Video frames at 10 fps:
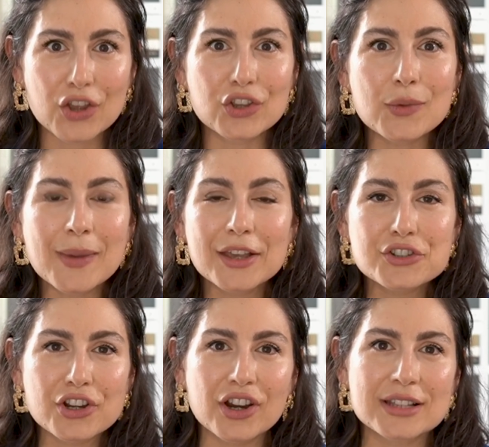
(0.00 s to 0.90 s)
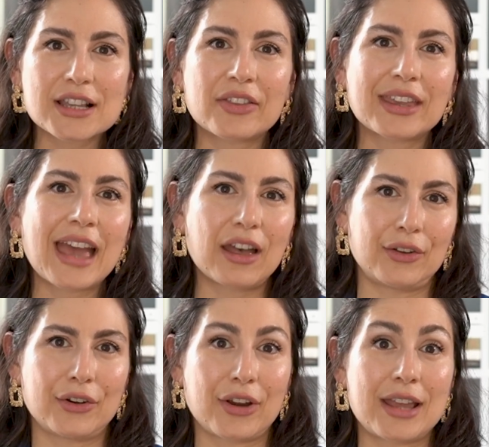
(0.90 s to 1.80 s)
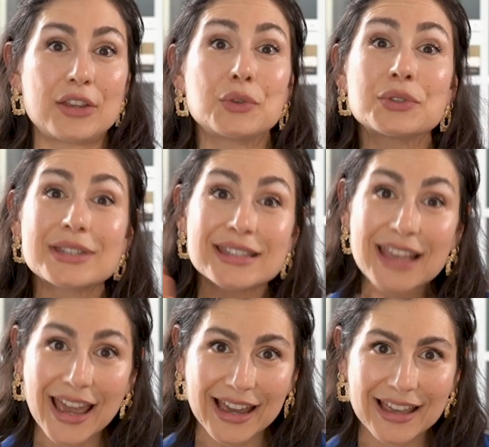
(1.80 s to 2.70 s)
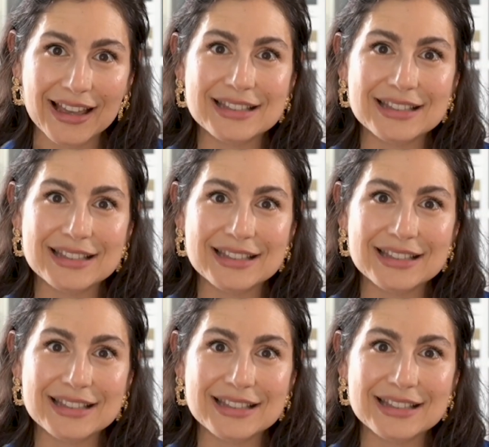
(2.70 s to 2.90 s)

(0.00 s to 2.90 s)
you make sure it's on the calendar and you stick